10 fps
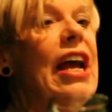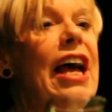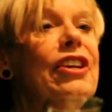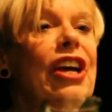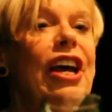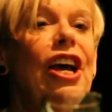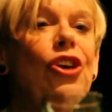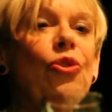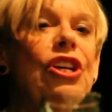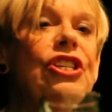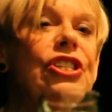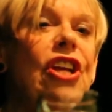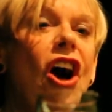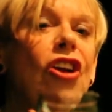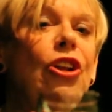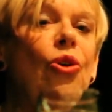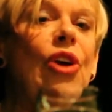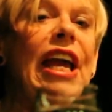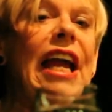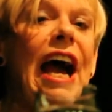And you can start
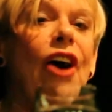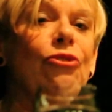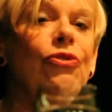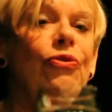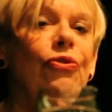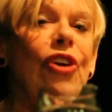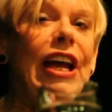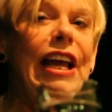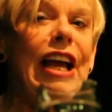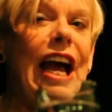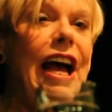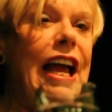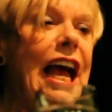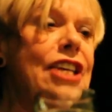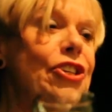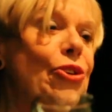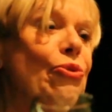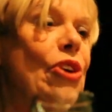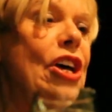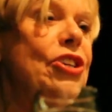looking out, as
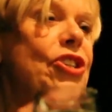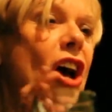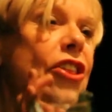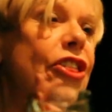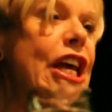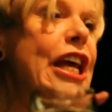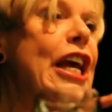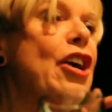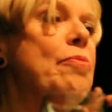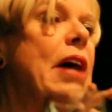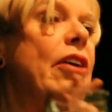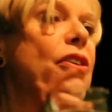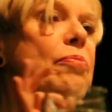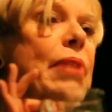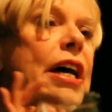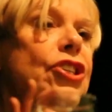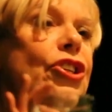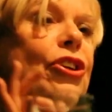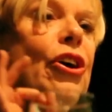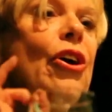you start thinking about
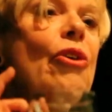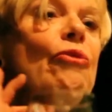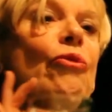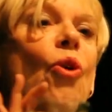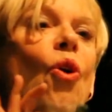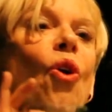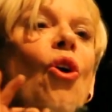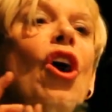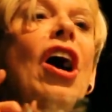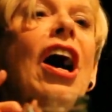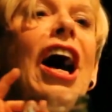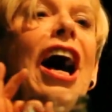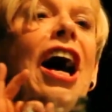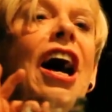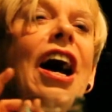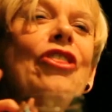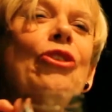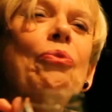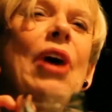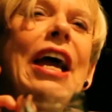compassion, for
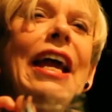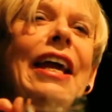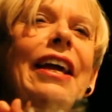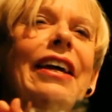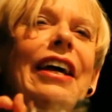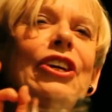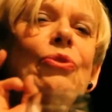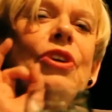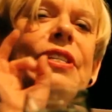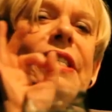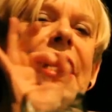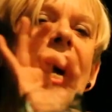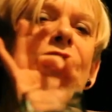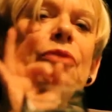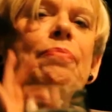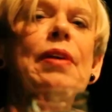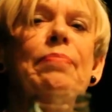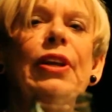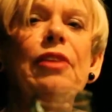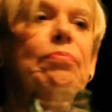the way you can see other
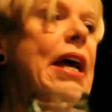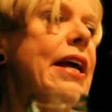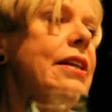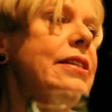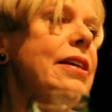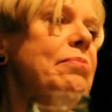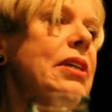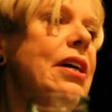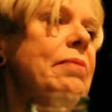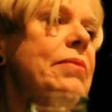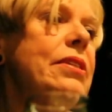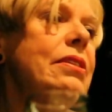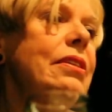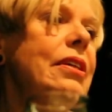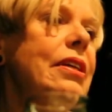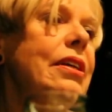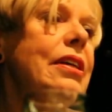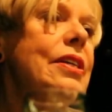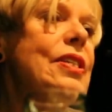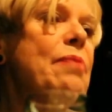people in pain sometimes.
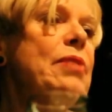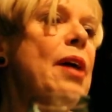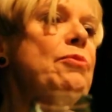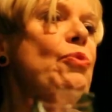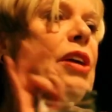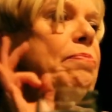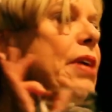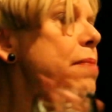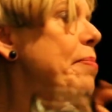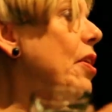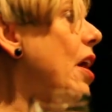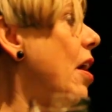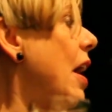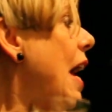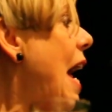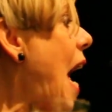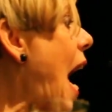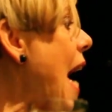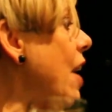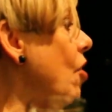Sometimes when people are
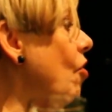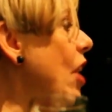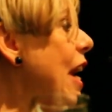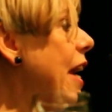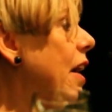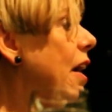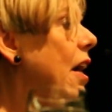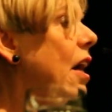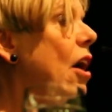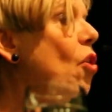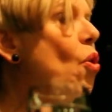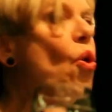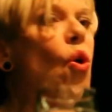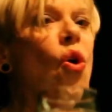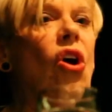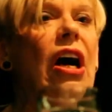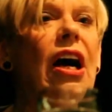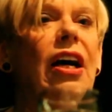angry or